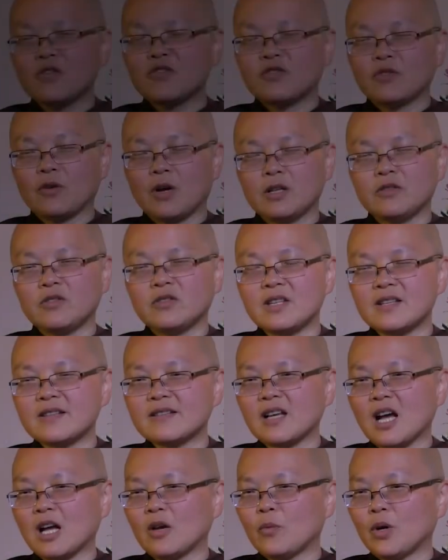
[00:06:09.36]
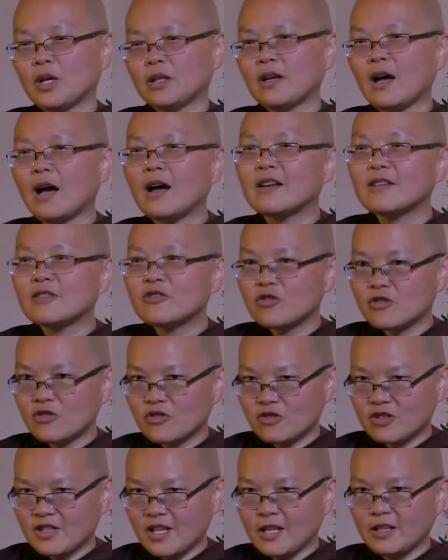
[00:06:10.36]
was trying to decide whether I
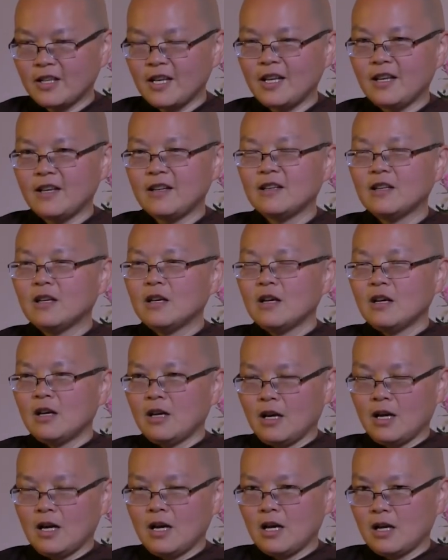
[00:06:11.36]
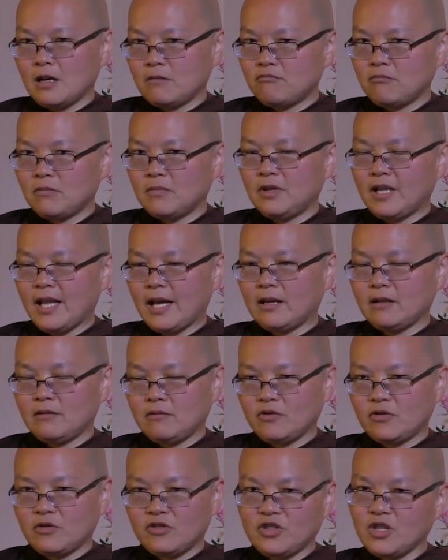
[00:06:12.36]
study,
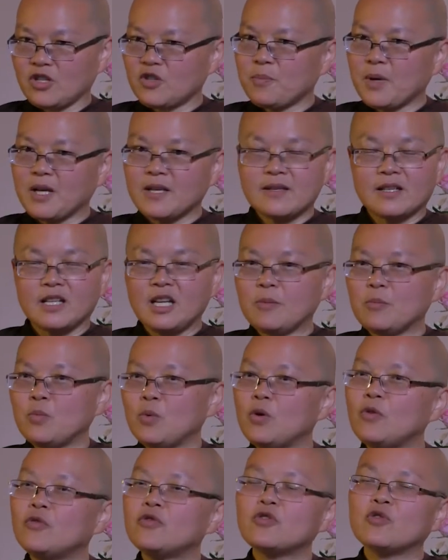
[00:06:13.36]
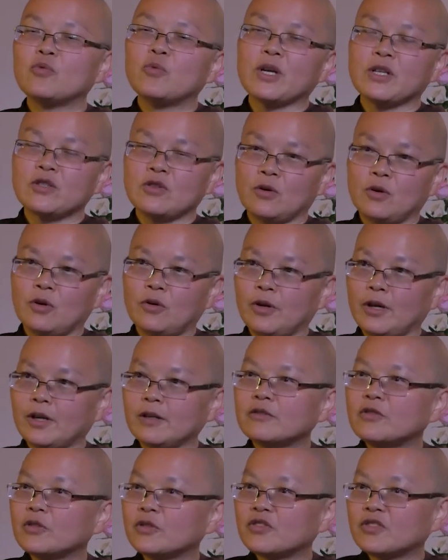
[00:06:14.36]
just basically move to
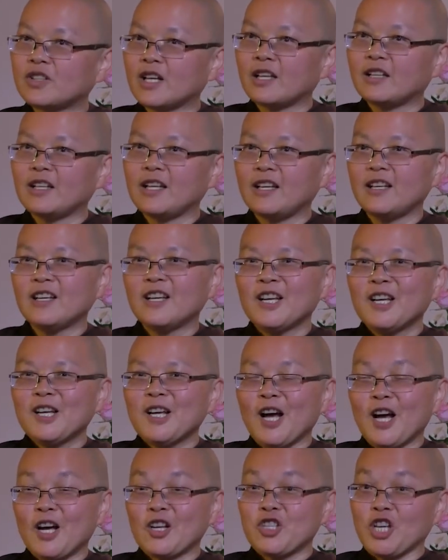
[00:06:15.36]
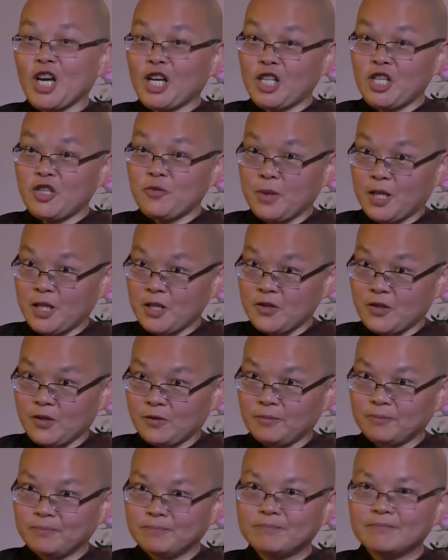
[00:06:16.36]
Victoria to study Chinese
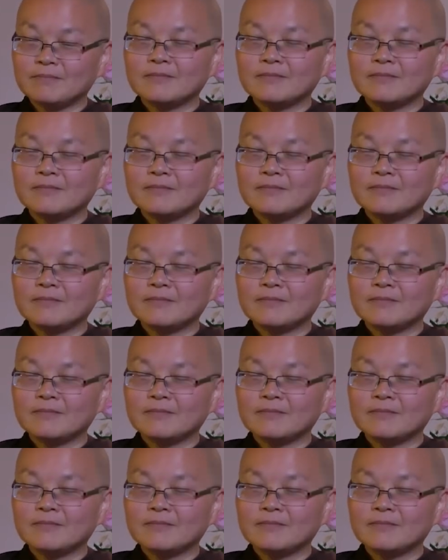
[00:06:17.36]
medicine.